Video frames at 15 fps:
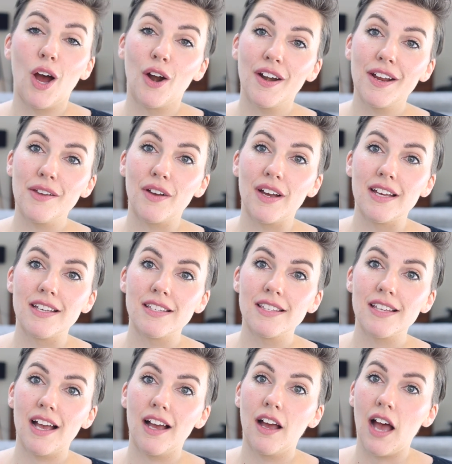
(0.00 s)
All right, you
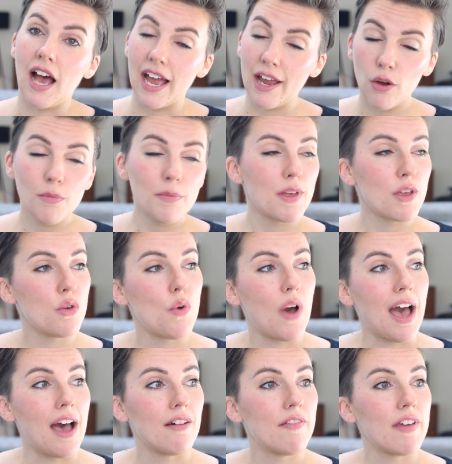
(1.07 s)
guys, I hope that you
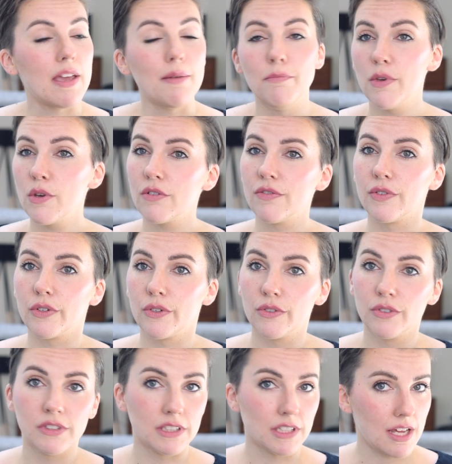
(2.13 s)
have a
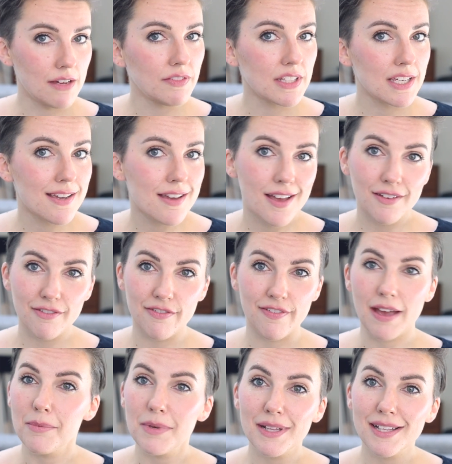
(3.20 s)
beautiful, lovely,
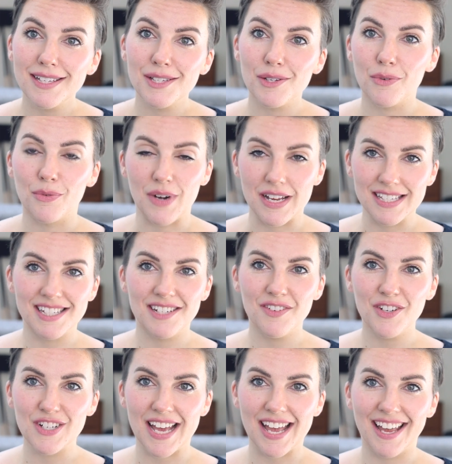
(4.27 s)
fabulous rest
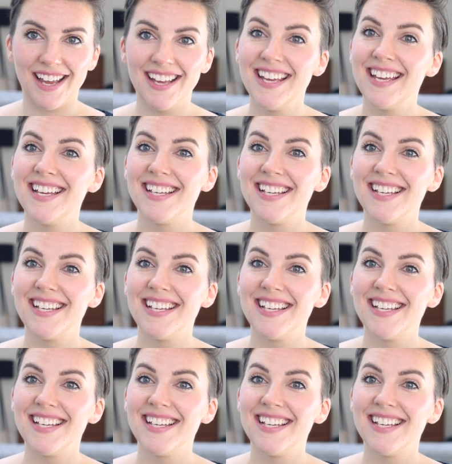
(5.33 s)
of your day.